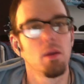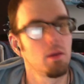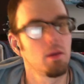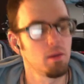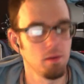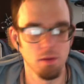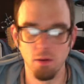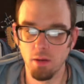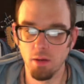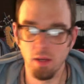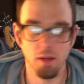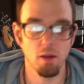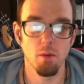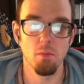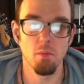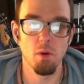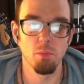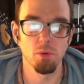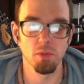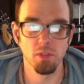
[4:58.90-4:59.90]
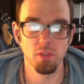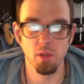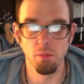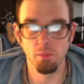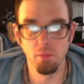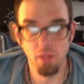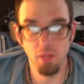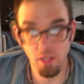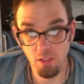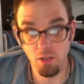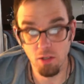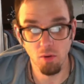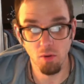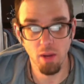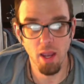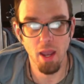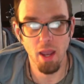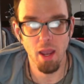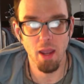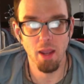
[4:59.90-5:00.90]
you can come up with something that's
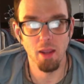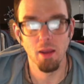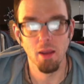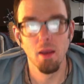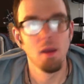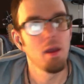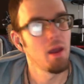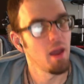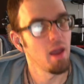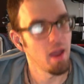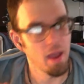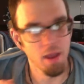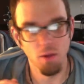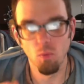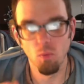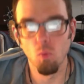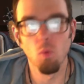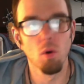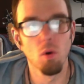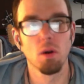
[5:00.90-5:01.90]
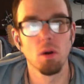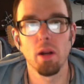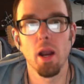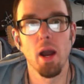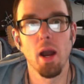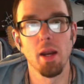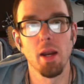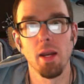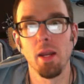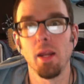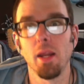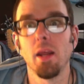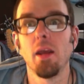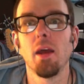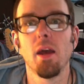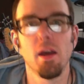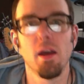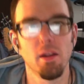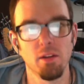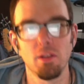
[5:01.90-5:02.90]
okay and work on it
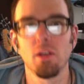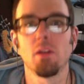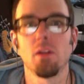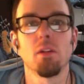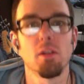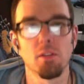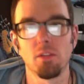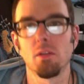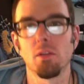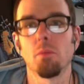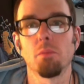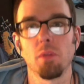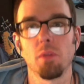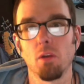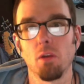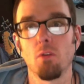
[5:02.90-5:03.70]
until it's something